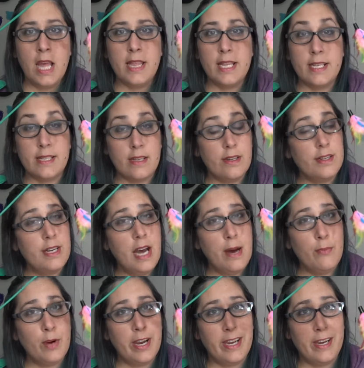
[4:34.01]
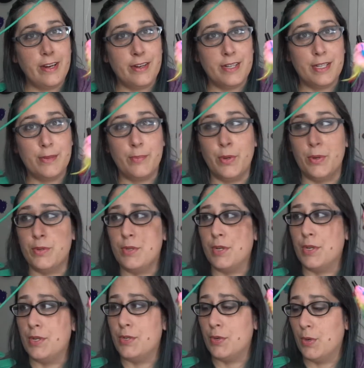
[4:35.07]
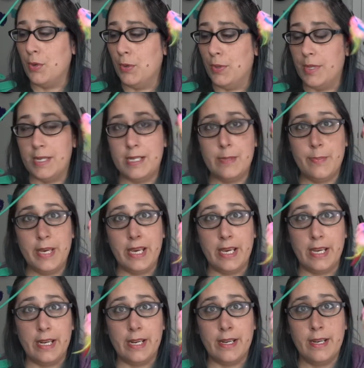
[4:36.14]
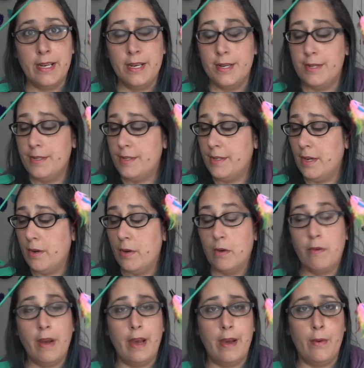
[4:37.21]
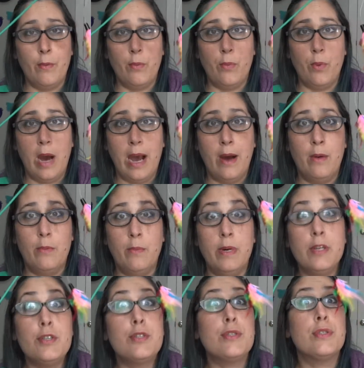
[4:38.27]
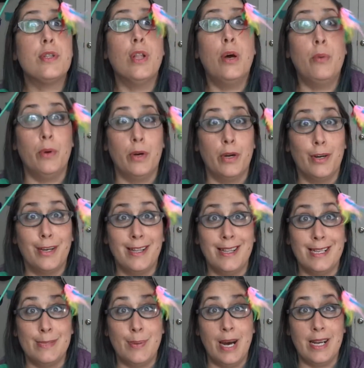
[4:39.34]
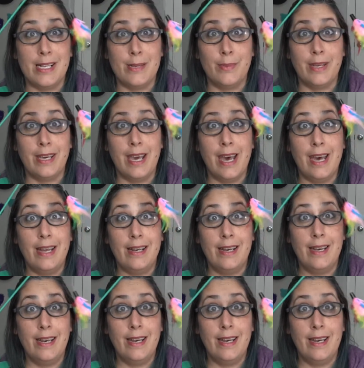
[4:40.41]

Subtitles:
this little knob right here is supposed to control the speed. So, okay, how much slower can this possibly get?